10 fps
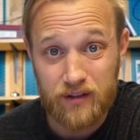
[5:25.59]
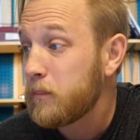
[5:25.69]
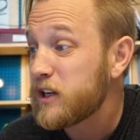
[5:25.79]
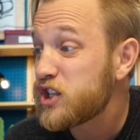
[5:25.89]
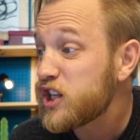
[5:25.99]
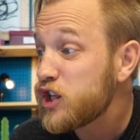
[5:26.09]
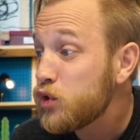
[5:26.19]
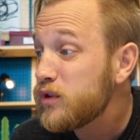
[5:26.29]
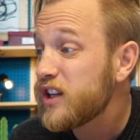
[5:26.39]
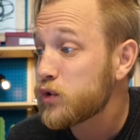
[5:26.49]
but she
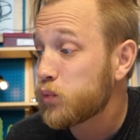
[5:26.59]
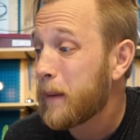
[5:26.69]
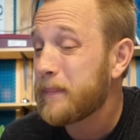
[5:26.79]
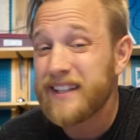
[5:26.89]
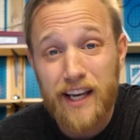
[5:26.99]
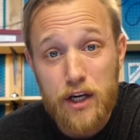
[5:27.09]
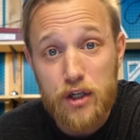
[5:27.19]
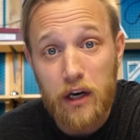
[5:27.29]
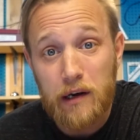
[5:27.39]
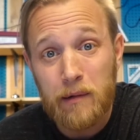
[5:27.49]
uses
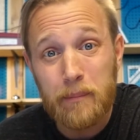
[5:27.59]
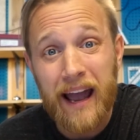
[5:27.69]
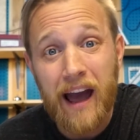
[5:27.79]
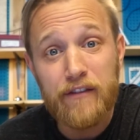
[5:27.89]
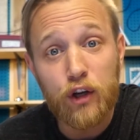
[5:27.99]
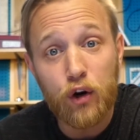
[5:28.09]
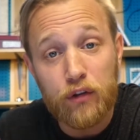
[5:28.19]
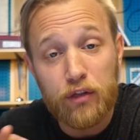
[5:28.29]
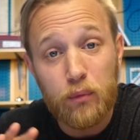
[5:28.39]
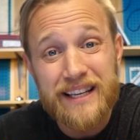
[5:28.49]
repetition by having her
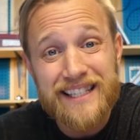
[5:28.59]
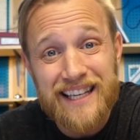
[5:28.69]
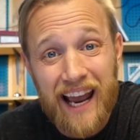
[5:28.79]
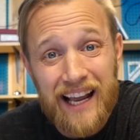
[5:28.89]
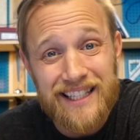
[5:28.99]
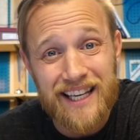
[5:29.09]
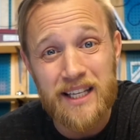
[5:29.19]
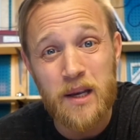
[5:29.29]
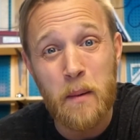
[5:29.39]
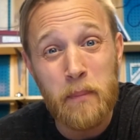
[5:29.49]
3
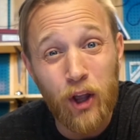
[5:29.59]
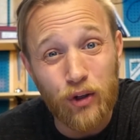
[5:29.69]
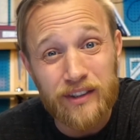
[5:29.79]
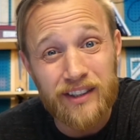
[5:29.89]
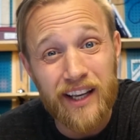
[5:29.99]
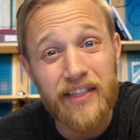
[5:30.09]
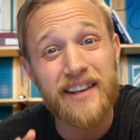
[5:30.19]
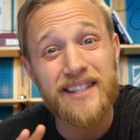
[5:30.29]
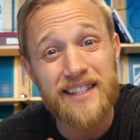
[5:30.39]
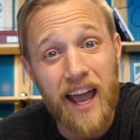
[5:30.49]
stanzas built in the
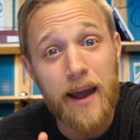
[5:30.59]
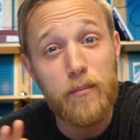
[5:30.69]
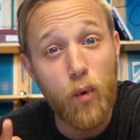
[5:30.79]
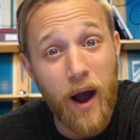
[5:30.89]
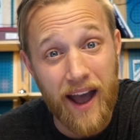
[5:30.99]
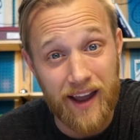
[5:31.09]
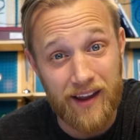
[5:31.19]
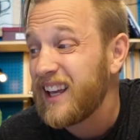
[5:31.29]
same way.